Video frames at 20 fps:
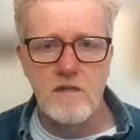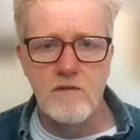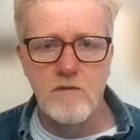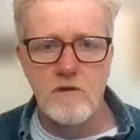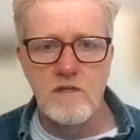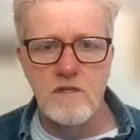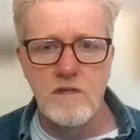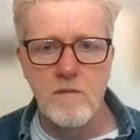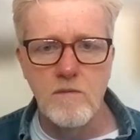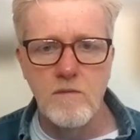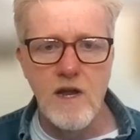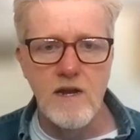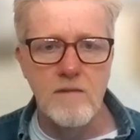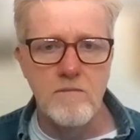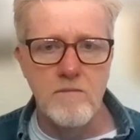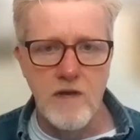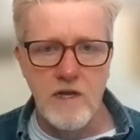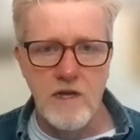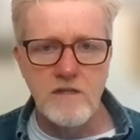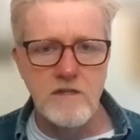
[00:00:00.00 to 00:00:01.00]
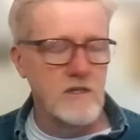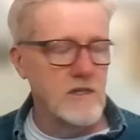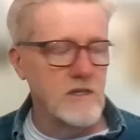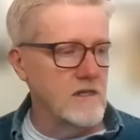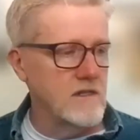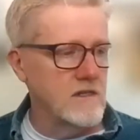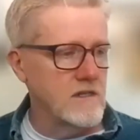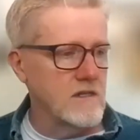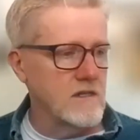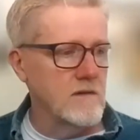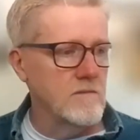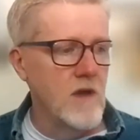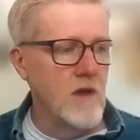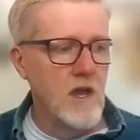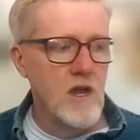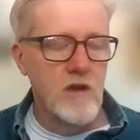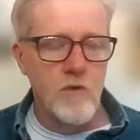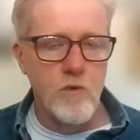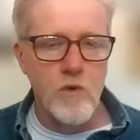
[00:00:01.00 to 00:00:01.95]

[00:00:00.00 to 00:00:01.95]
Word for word: or some kind of messaging system